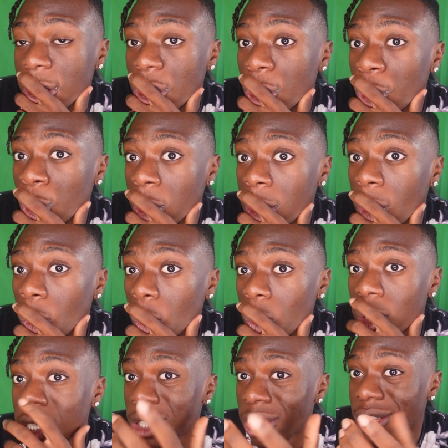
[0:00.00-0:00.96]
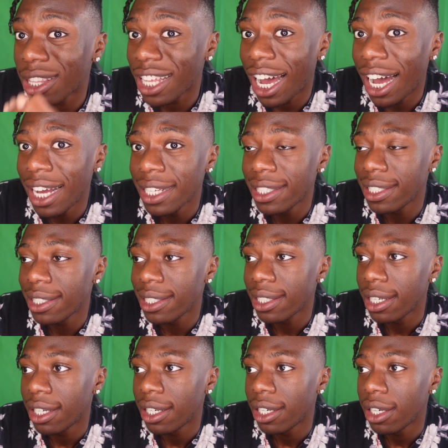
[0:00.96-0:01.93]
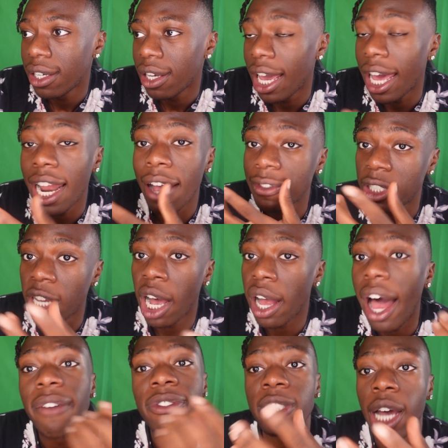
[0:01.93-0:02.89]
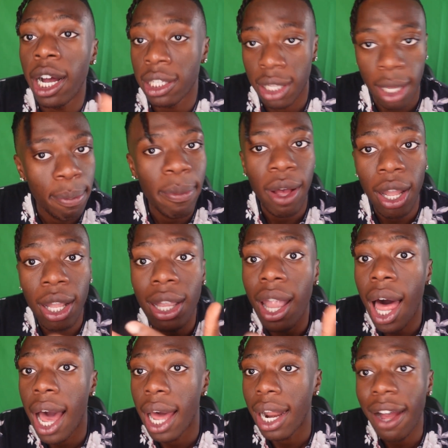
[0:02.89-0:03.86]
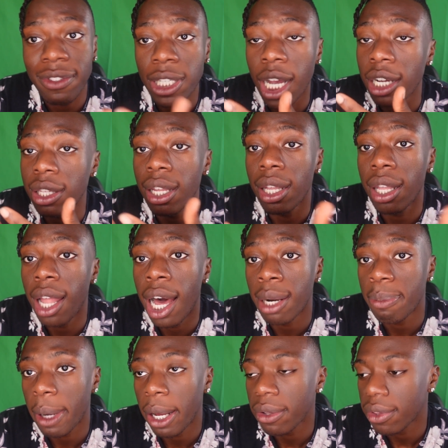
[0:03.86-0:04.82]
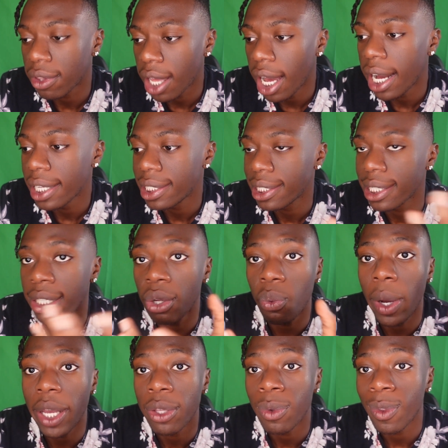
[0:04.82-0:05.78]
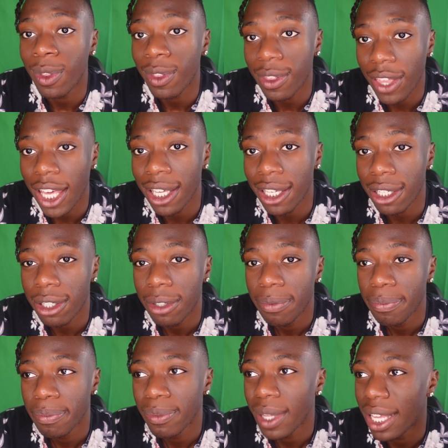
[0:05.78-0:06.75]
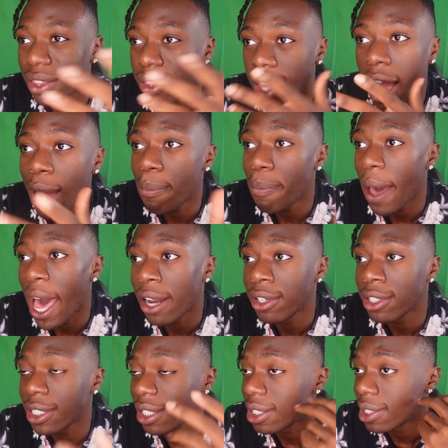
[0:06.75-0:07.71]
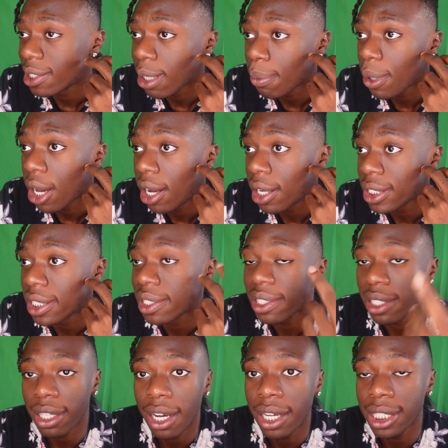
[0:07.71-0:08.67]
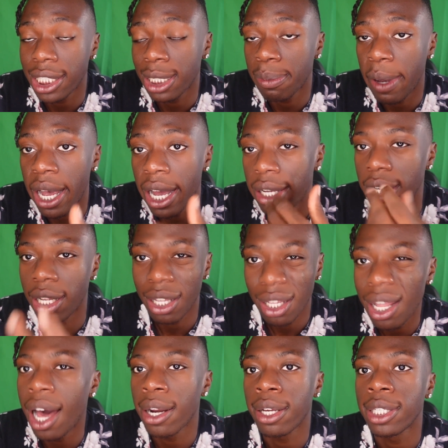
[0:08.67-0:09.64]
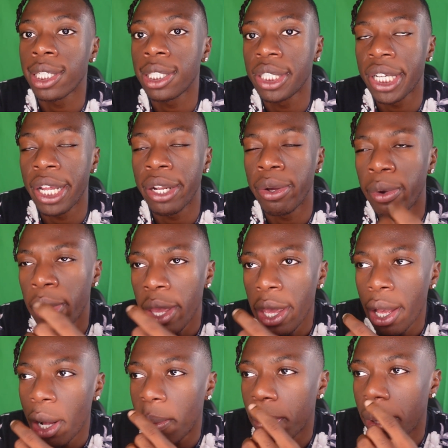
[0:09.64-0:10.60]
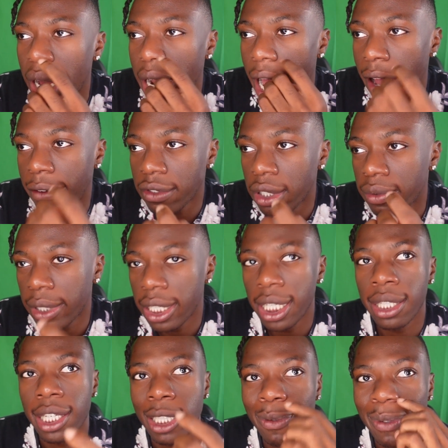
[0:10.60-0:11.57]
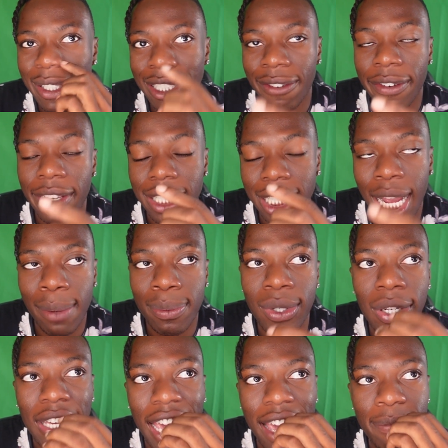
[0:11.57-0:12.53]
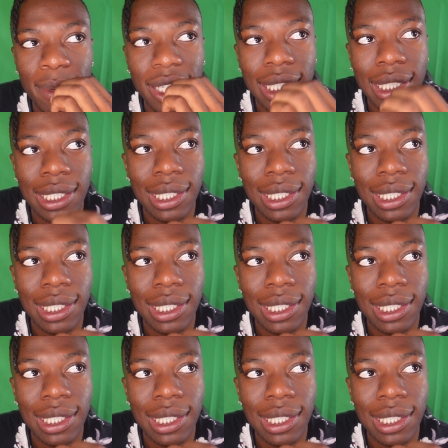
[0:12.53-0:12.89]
your thoughts. And I've talked a lot about thoughts and the way you think and thought patterns in the subconscious and conscious mind a lot on this channel. But after reading this specific chapter, it gave me